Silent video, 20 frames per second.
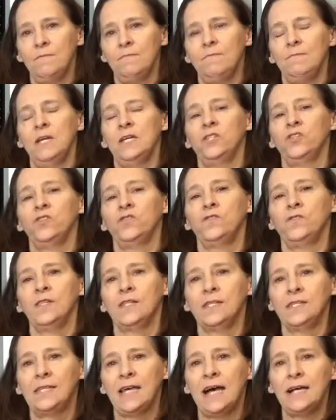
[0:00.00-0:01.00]
measure
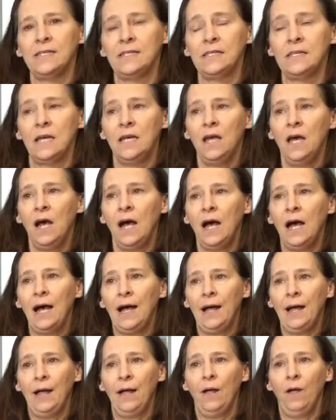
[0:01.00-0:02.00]
success.
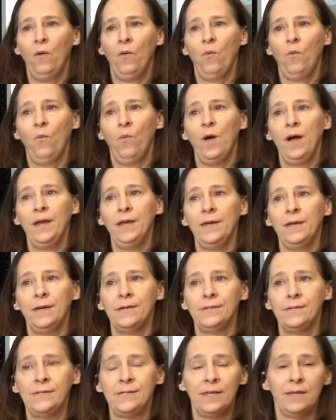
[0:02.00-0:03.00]
Uh, one
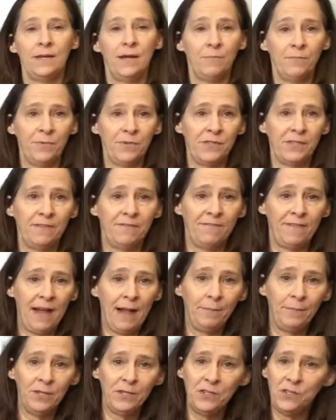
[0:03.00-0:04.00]
is the numbers of
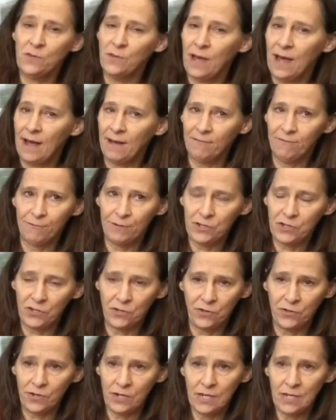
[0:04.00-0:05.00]
families you have
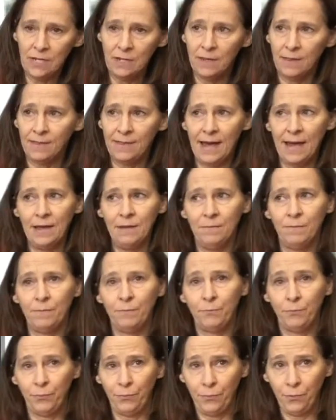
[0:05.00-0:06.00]
returning. That
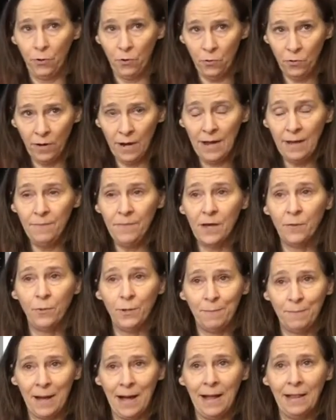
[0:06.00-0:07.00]
program that
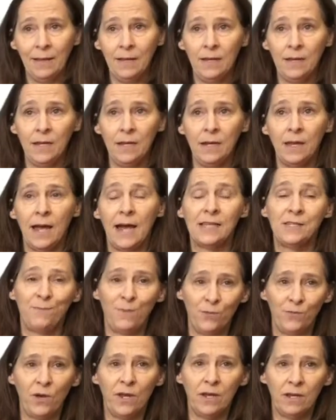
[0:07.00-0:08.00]
we piloted has
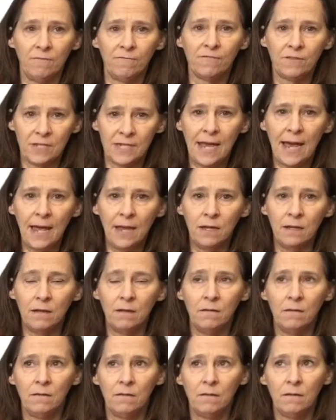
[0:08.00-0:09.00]
been running for
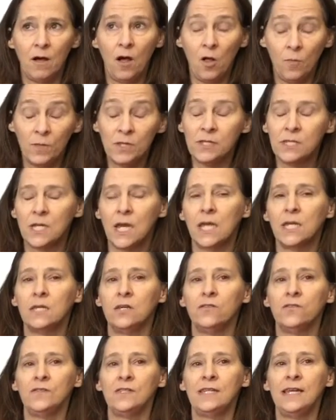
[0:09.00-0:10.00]
10, almost 10
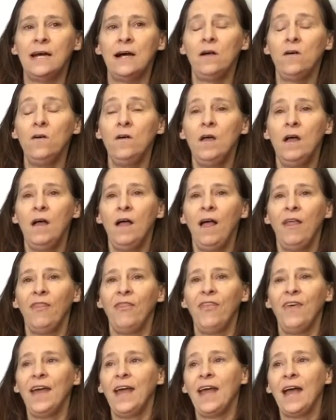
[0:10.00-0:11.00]
years now.
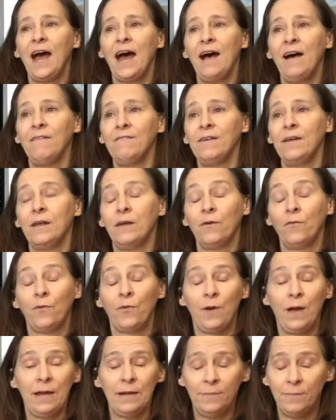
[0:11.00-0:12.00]
They have an
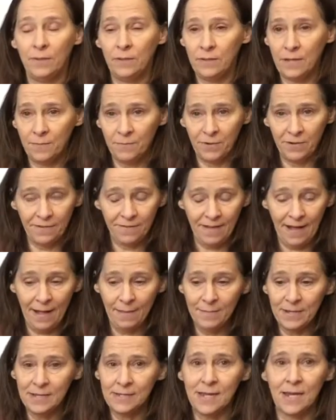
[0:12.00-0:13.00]
incredible number of
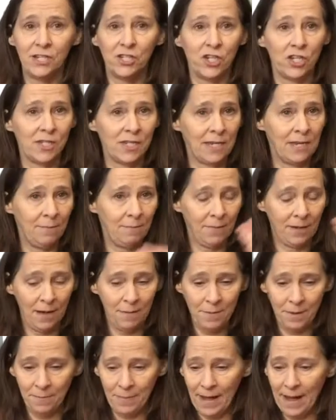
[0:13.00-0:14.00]
families that just keep
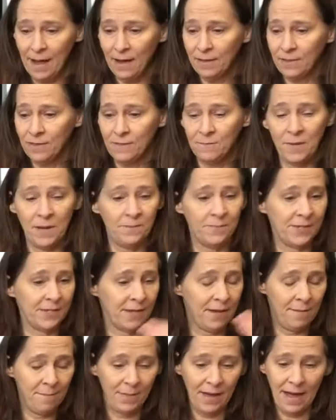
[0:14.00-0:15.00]
coming back. The moms
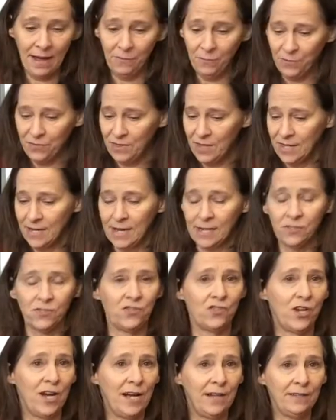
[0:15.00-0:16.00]
come back with the next
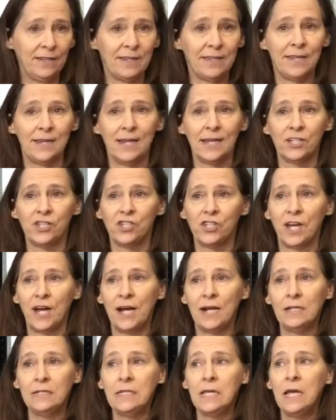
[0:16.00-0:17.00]
child and the next
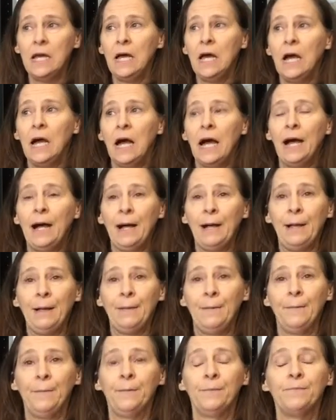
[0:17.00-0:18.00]
child.
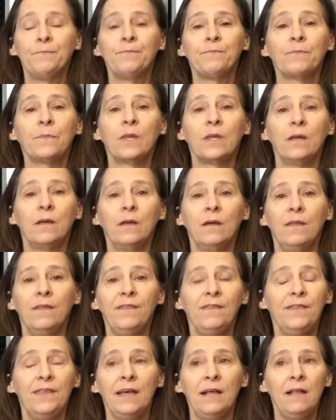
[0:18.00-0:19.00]
Um,
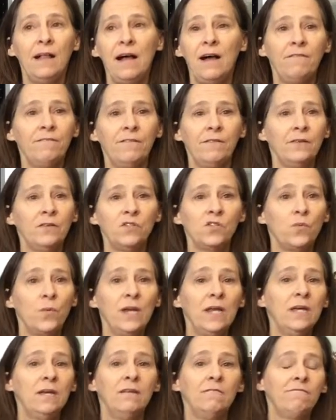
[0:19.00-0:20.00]
they'll have like
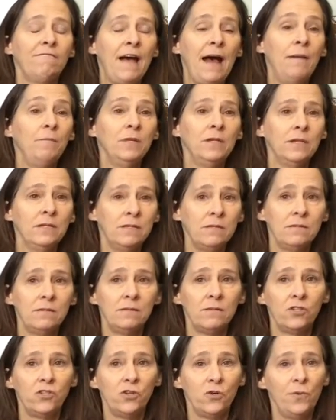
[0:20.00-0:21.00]
20 families
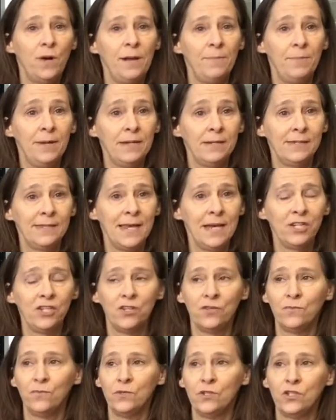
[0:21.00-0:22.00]
show up at a
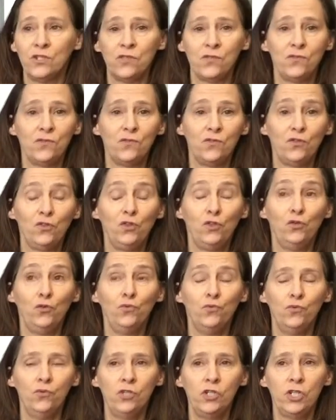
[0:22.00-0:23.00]
session, which is
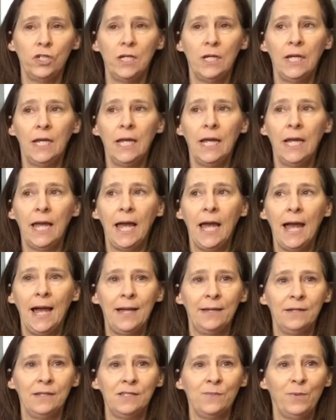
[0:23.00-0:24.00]
huge
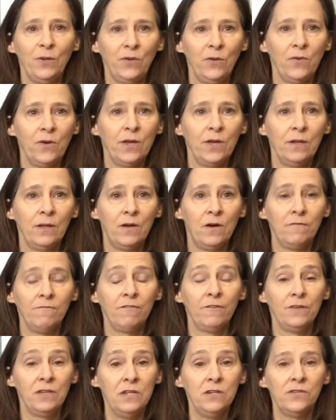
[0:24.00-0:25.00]
and it's been going on
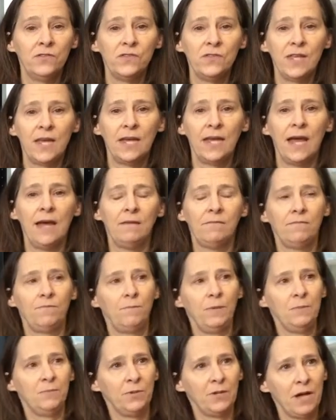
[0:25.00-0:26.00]
for years. They get
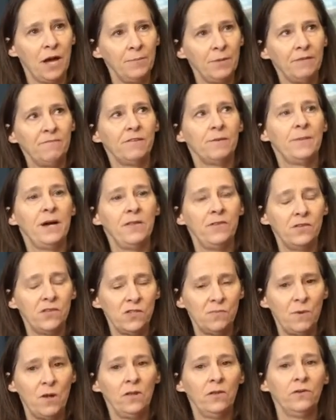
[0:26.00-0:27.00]
people coming from other
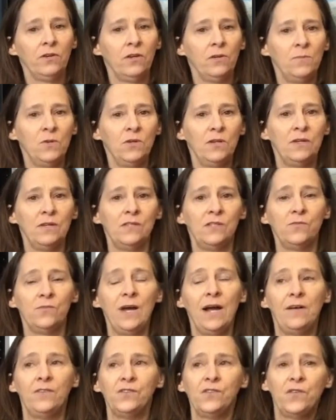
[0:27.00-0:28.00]
smaller communities
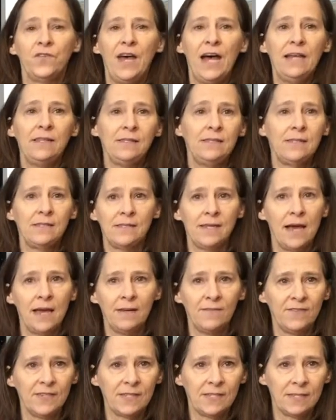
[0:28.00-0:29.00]
around. So that's a
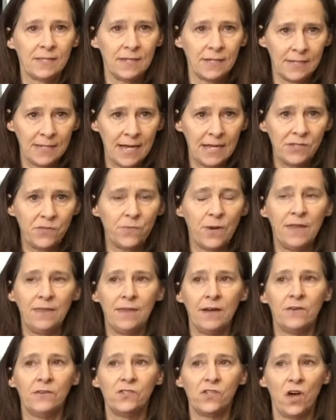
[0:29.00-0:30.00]
sign of success right
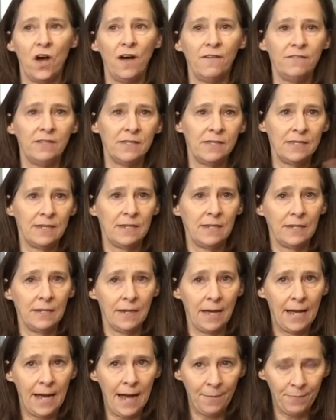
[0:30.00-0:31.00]
there. It's obviously
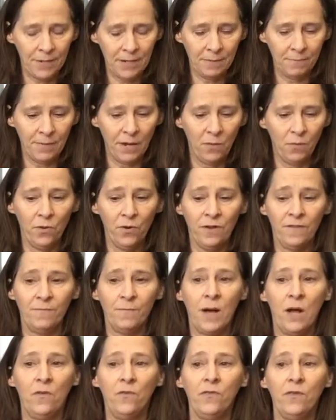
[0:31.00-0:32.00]
happening by word of
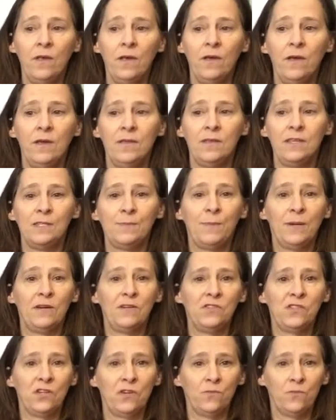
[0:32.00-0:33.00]
mouth. These
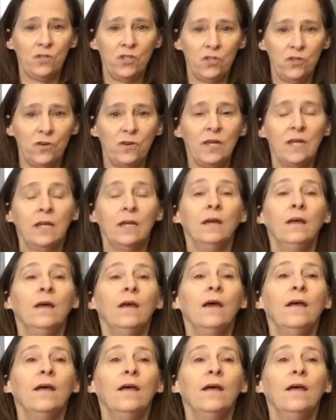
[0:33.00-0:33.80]
parents are returning.